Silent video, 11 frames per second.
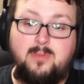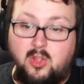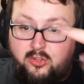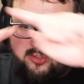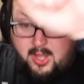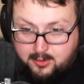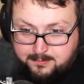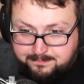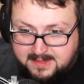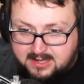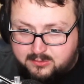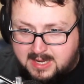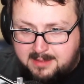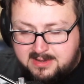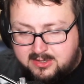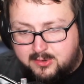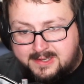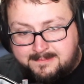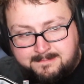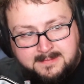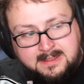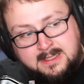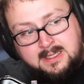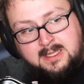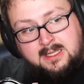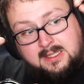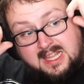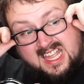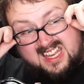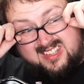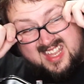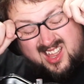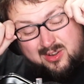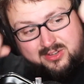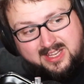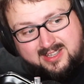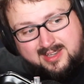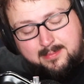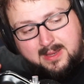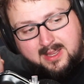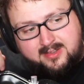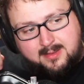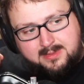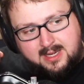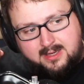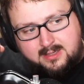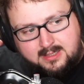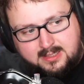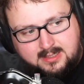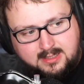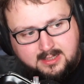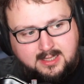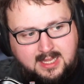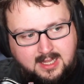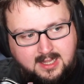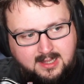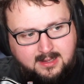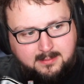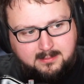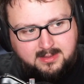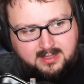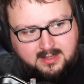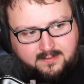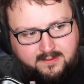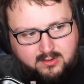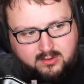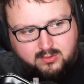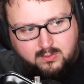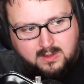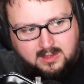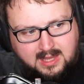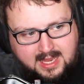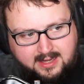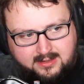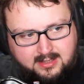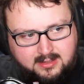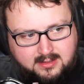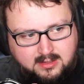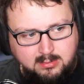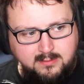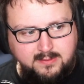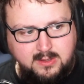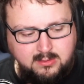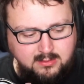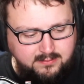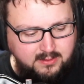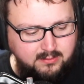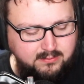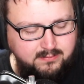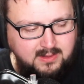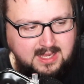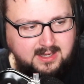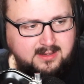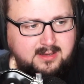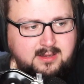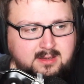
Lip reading: So that's what I've been doing. Like I say, I always like to keep you guys updated. If you liked the review, if you've liked